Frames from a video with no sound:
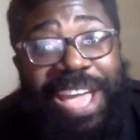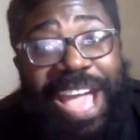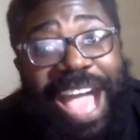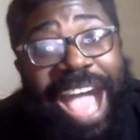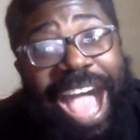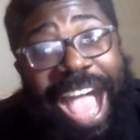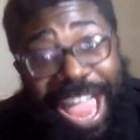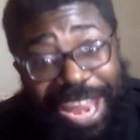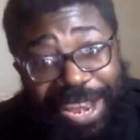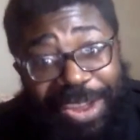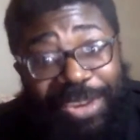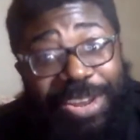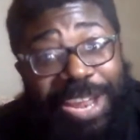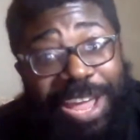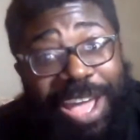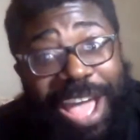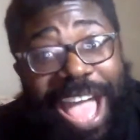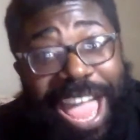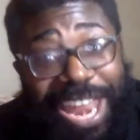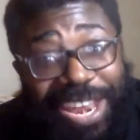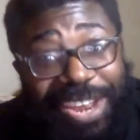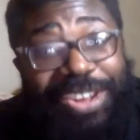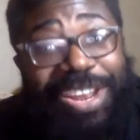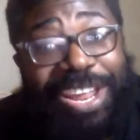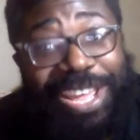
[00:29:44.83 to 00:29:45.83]
I know
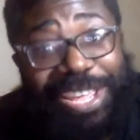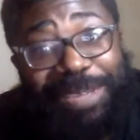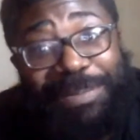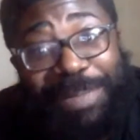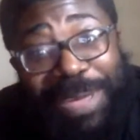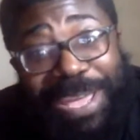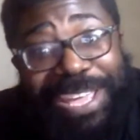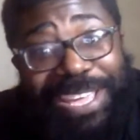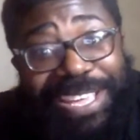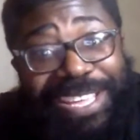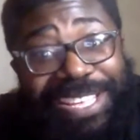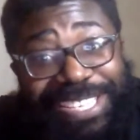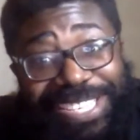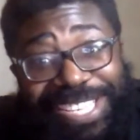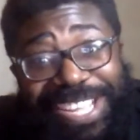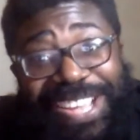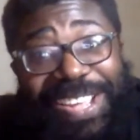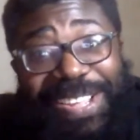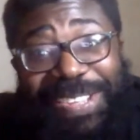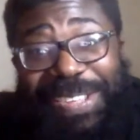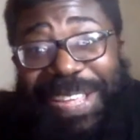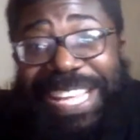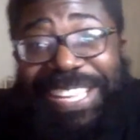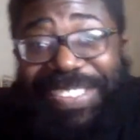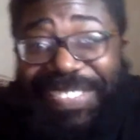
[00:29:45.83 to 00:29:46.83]
that you beat, so
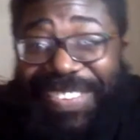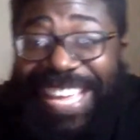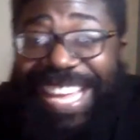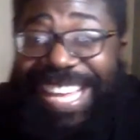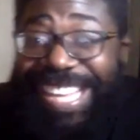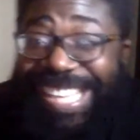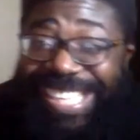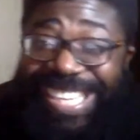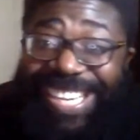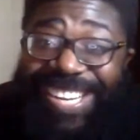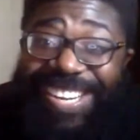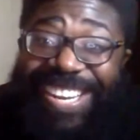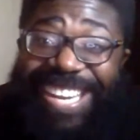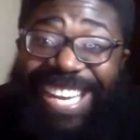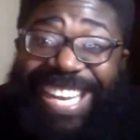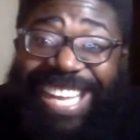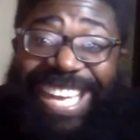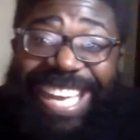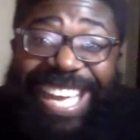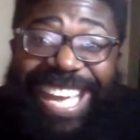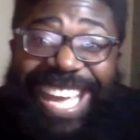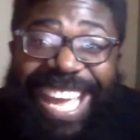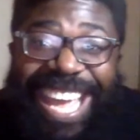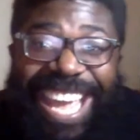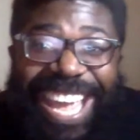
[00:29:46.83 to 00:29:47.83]
it's easier, isn't
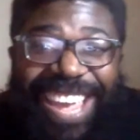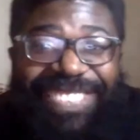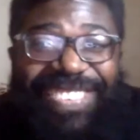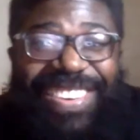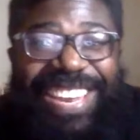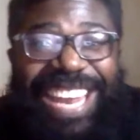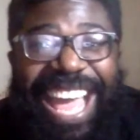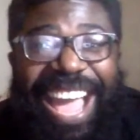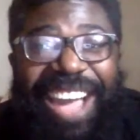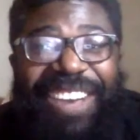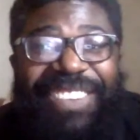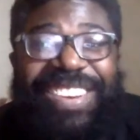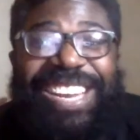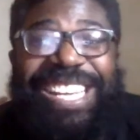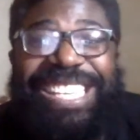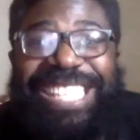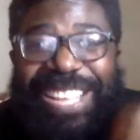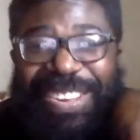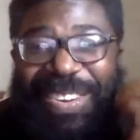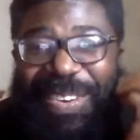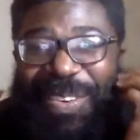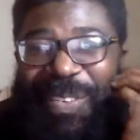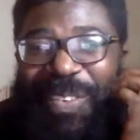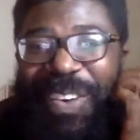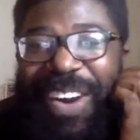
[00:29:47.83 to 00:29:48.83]
it? You be like, oh,
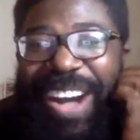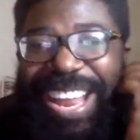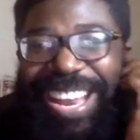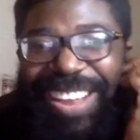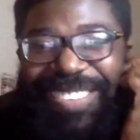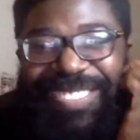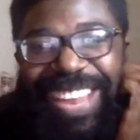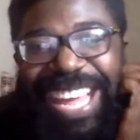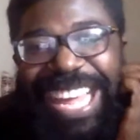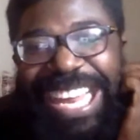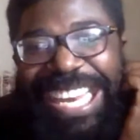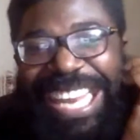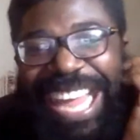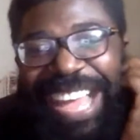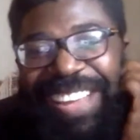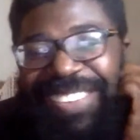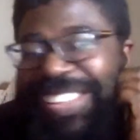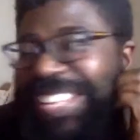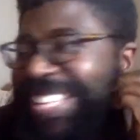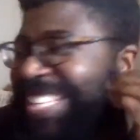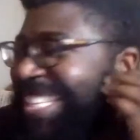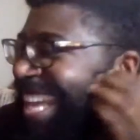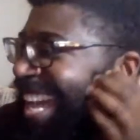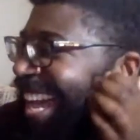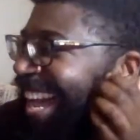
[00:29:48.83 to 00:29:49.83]
one, I'm like, damn,
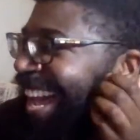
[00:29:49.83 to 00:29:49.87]
this is a